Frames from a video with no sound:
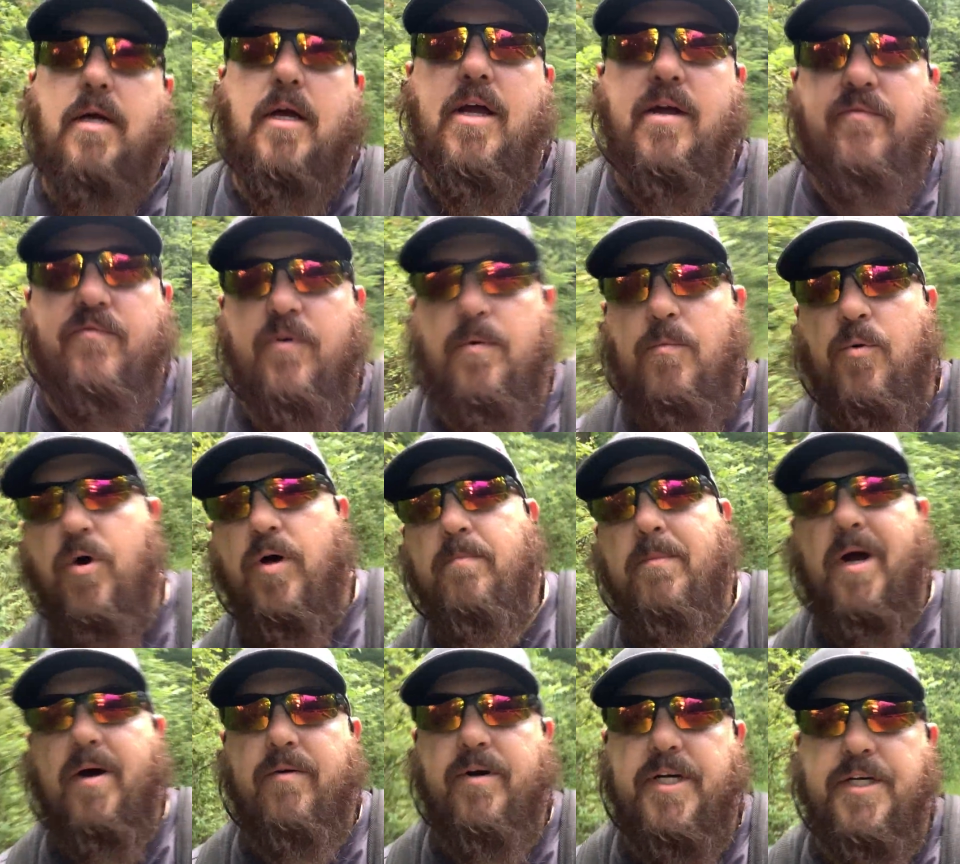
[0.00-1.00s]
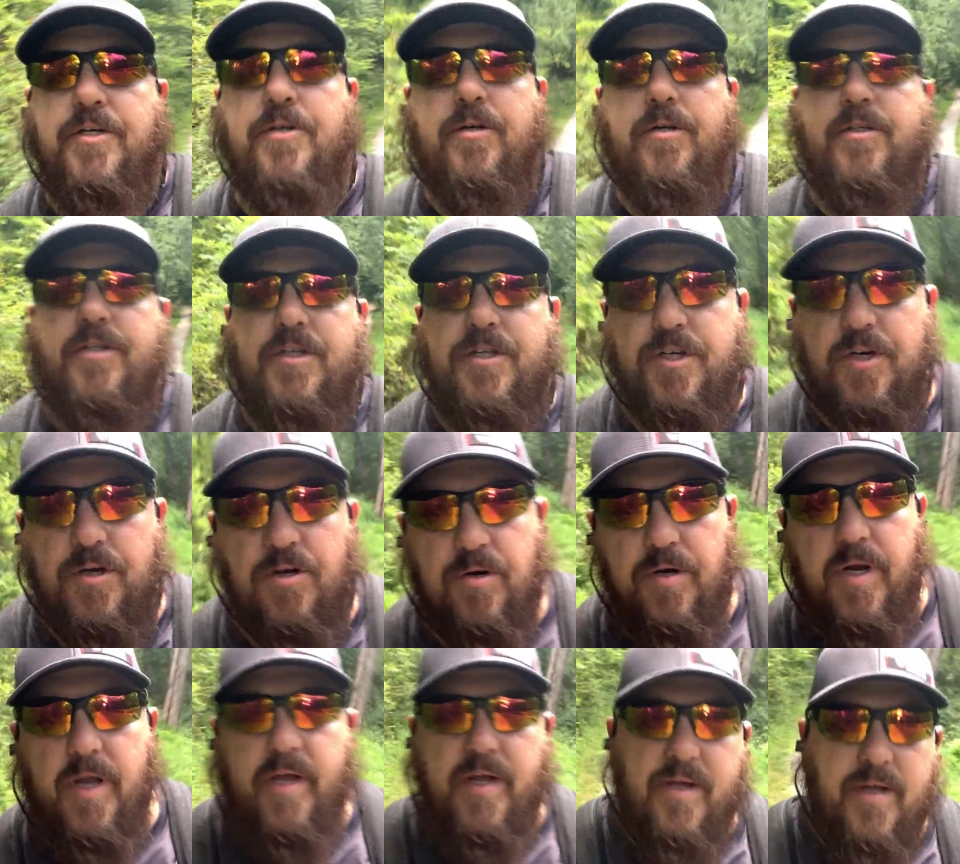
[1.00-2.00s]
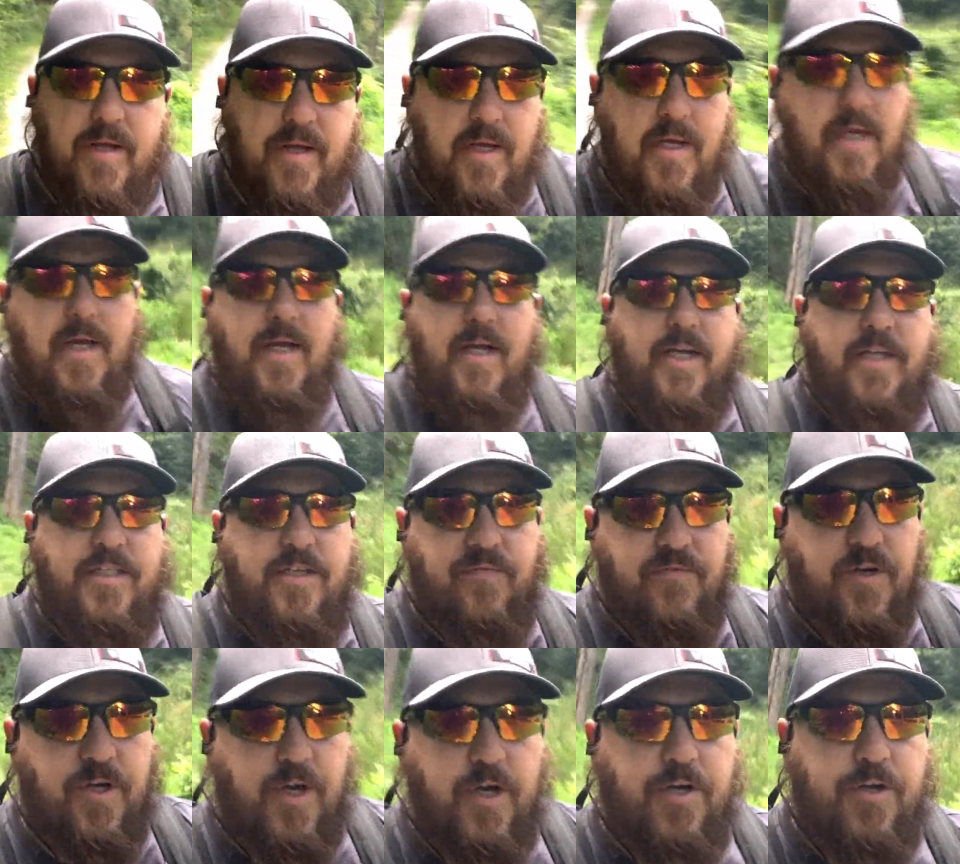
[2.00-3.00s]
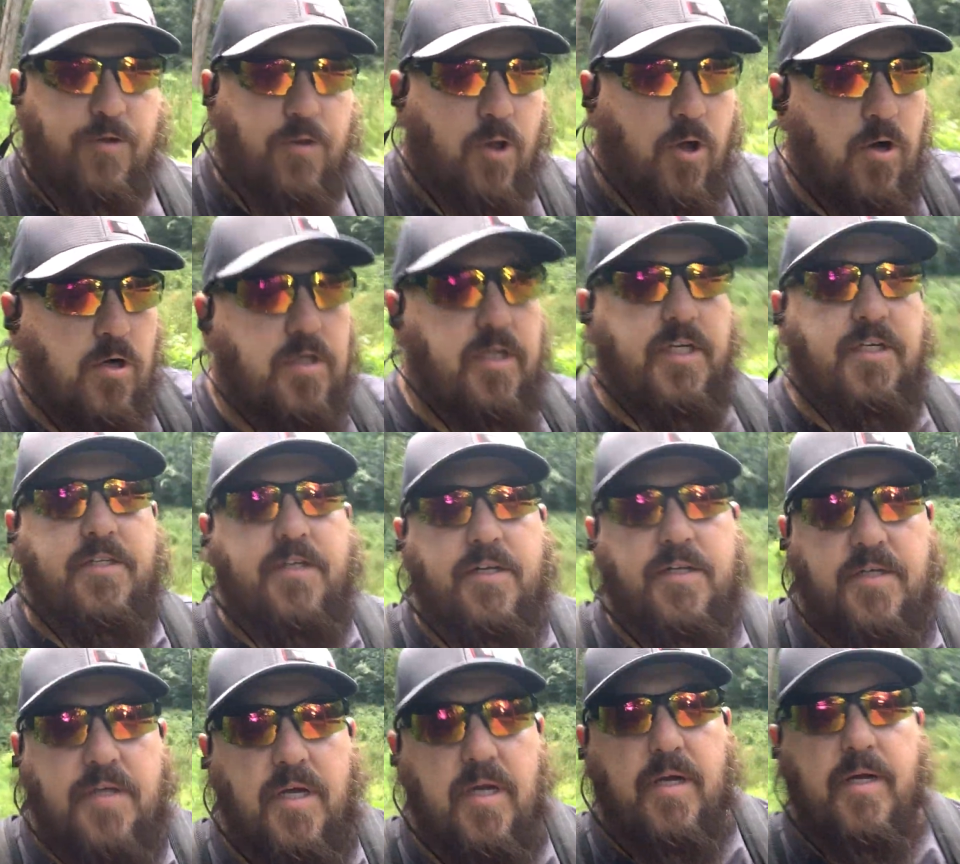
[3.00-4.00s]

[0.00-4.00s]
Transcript: And from what my research has shown, is if you're gonna do long distance,